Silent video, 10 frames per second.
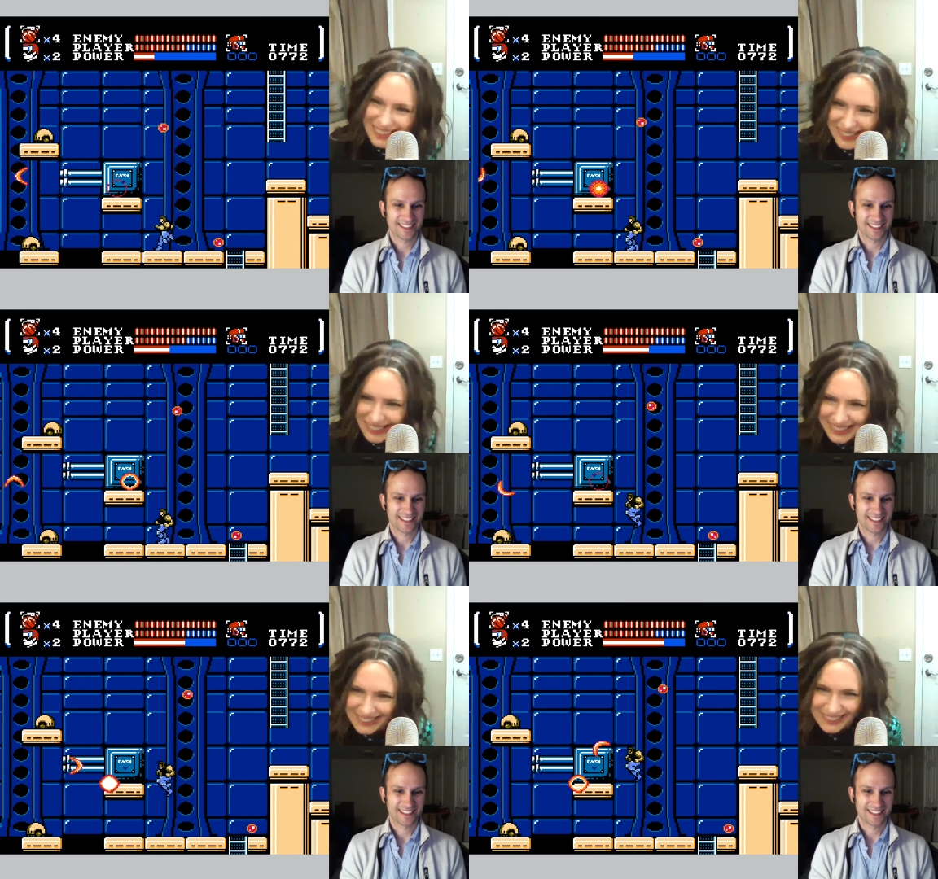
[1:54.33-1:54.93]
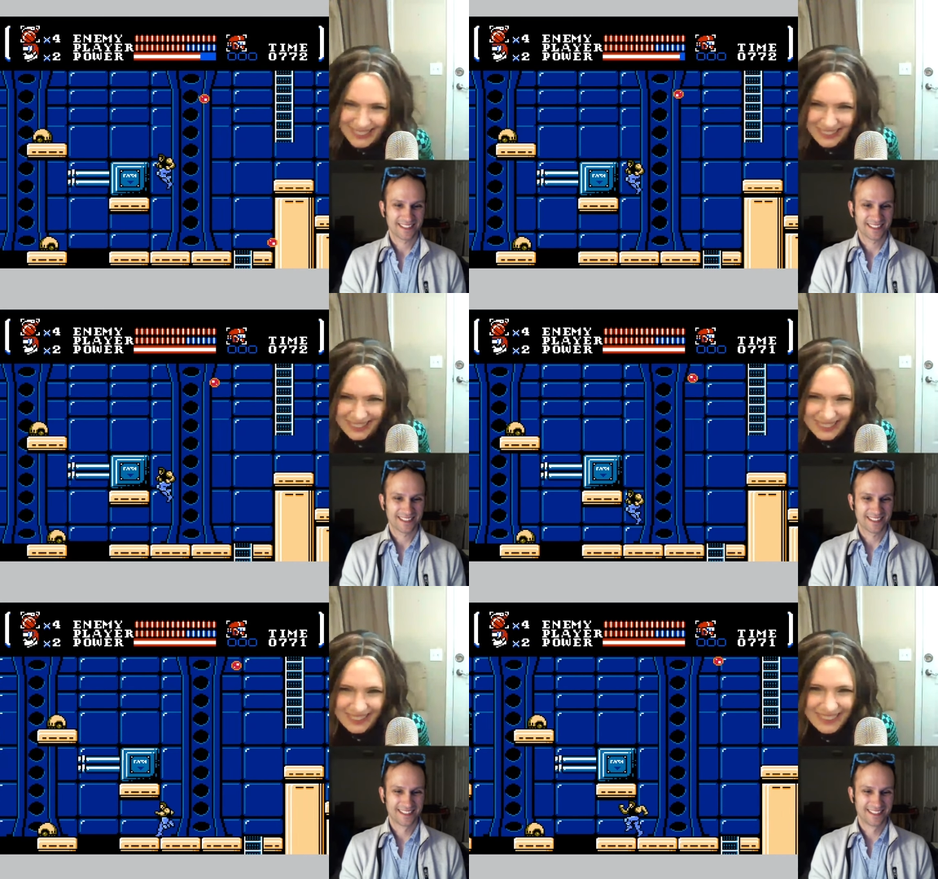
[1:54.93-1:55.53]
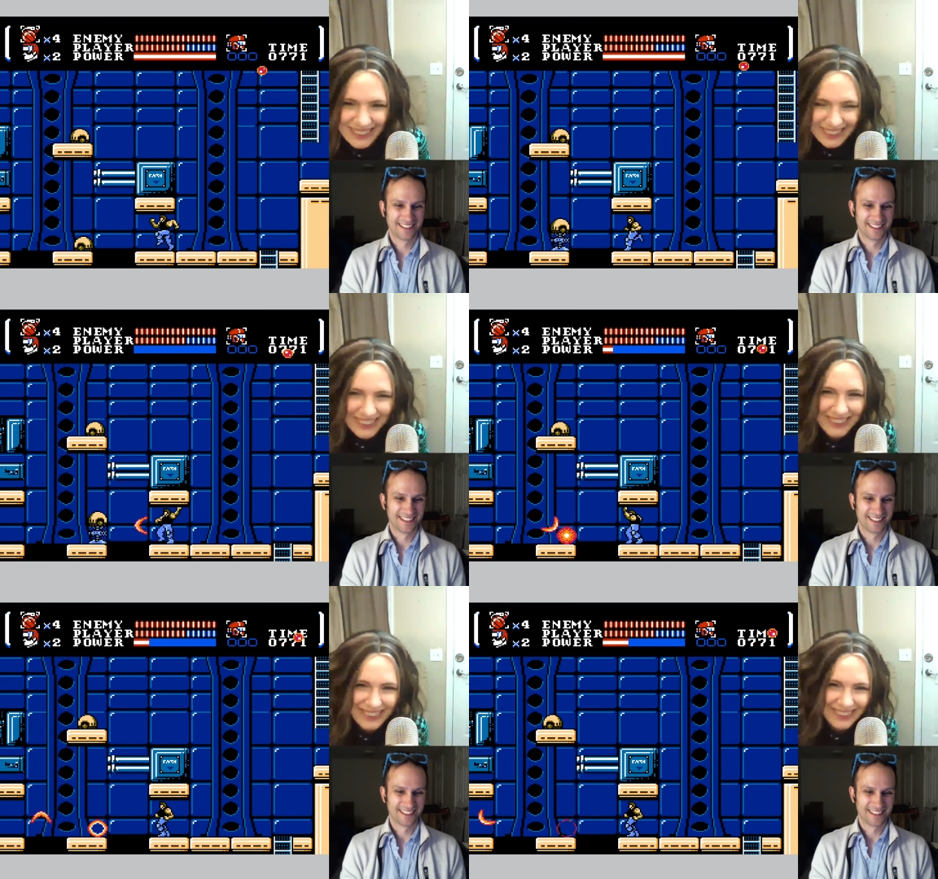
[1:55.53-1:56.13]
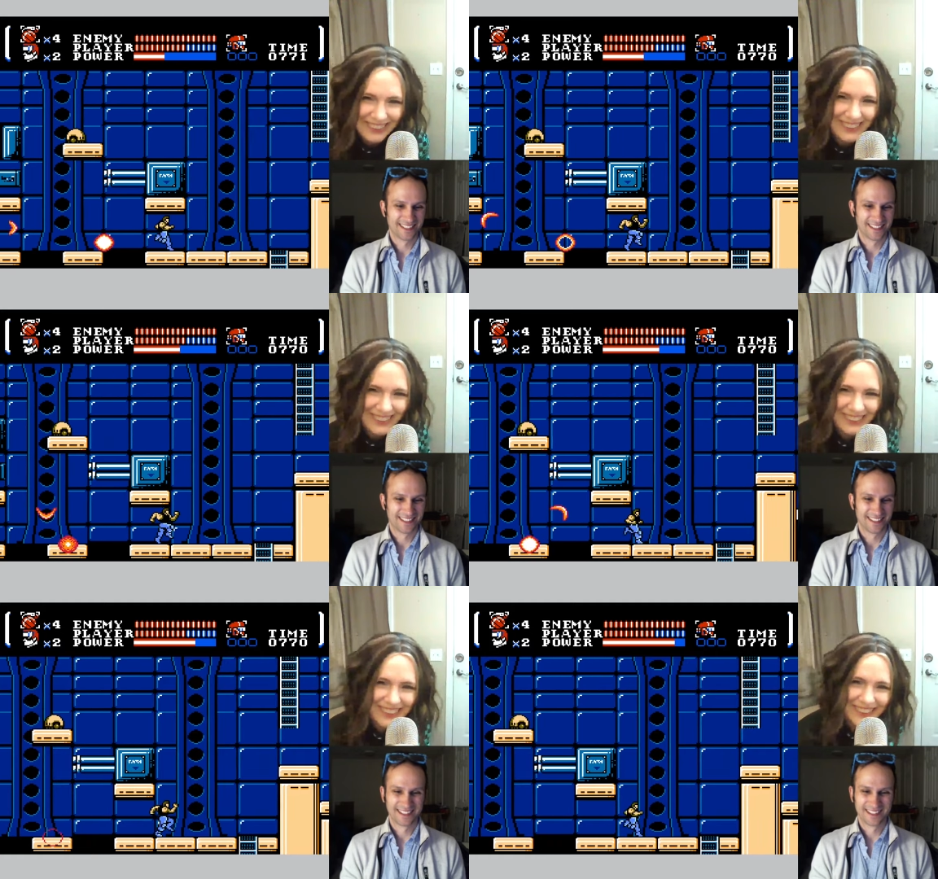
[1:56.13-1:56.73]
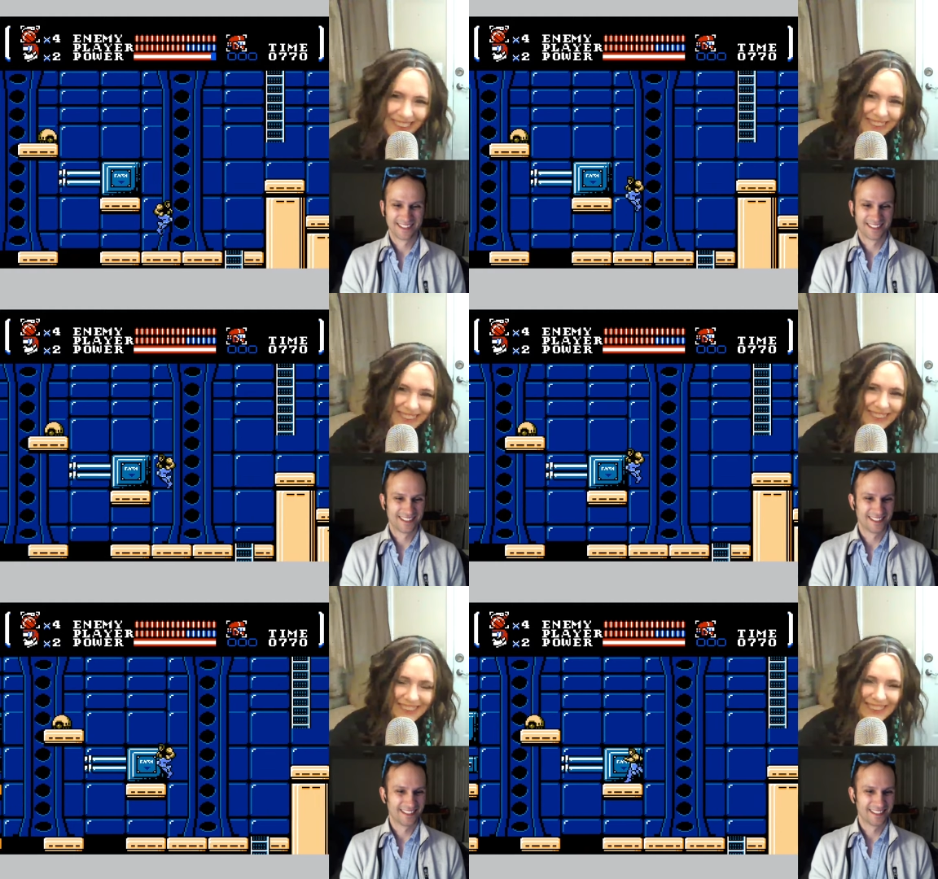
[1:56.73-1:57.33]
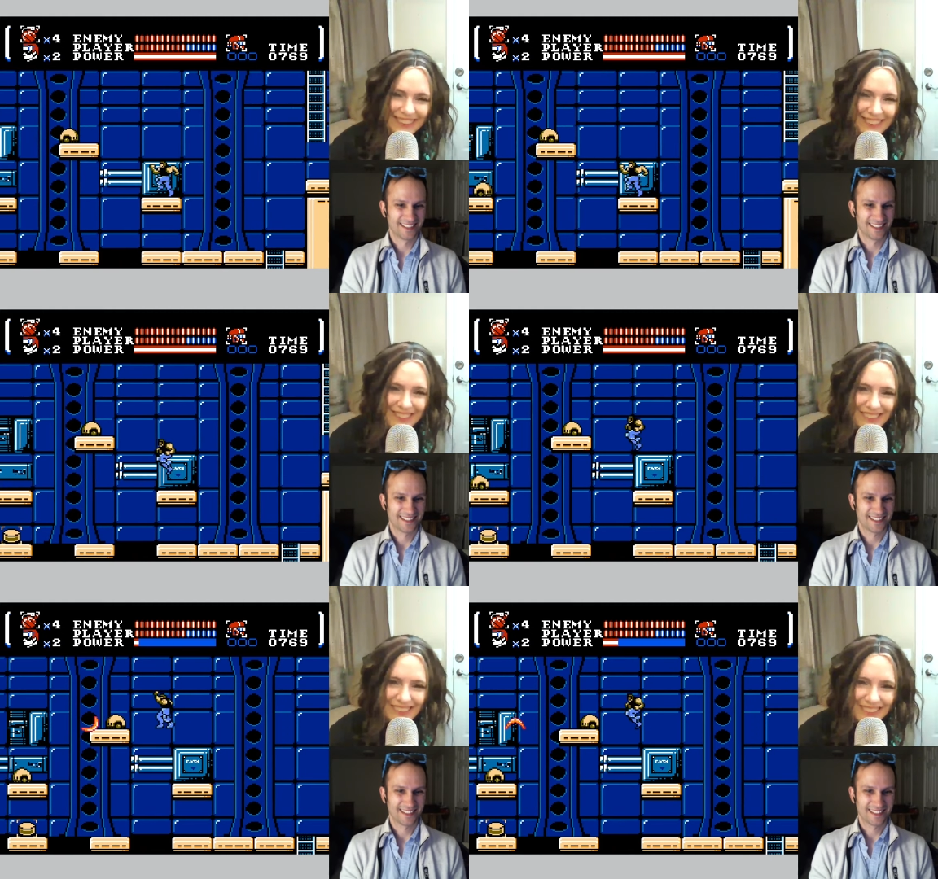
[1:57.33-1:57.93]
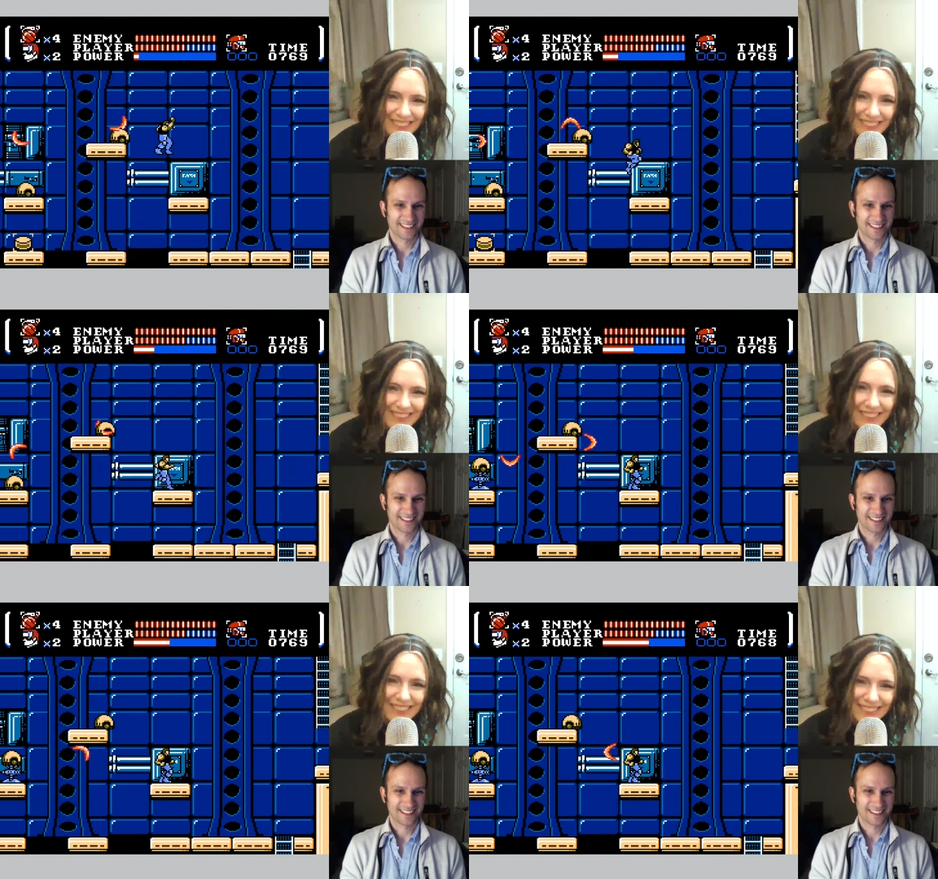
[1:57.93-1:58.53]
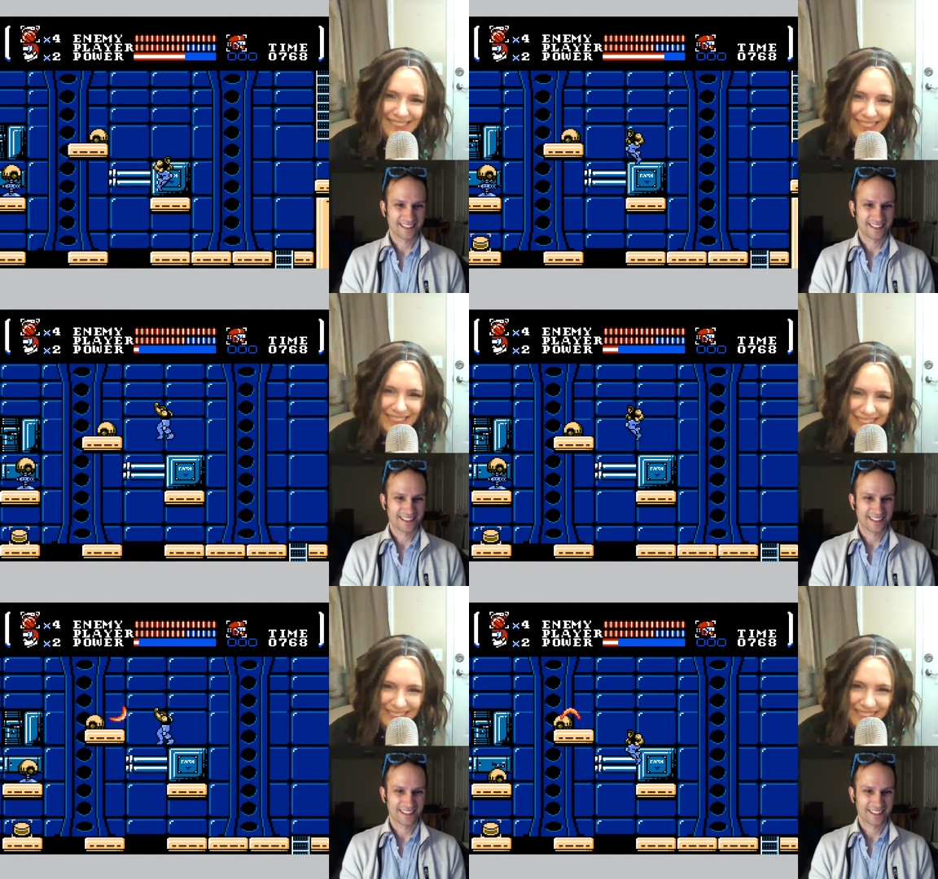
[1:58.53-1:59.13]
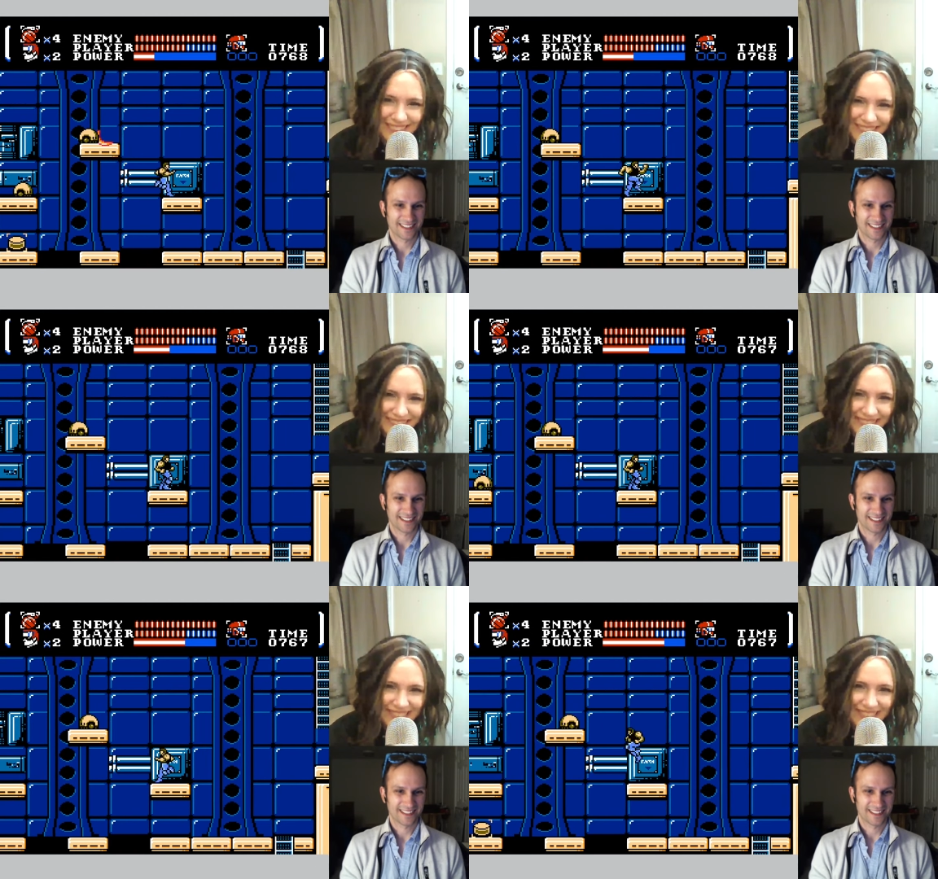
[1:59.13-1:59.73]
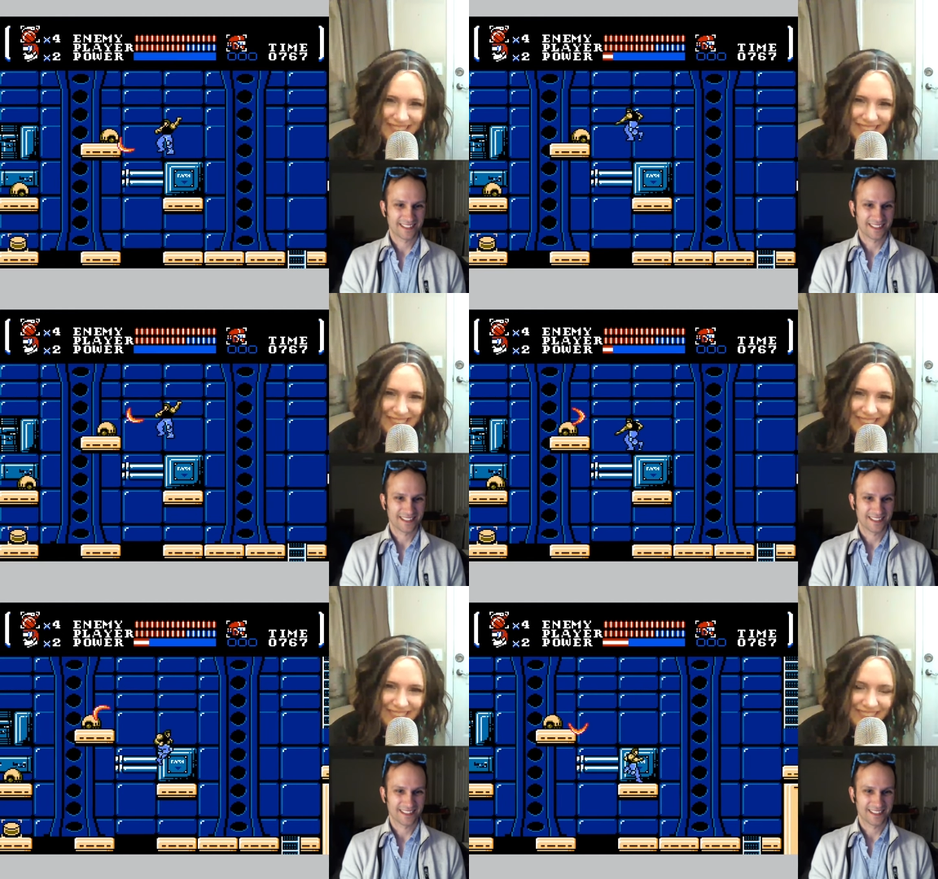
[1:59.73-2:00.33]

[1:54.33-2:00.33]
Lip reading: No one is speaking in this clip.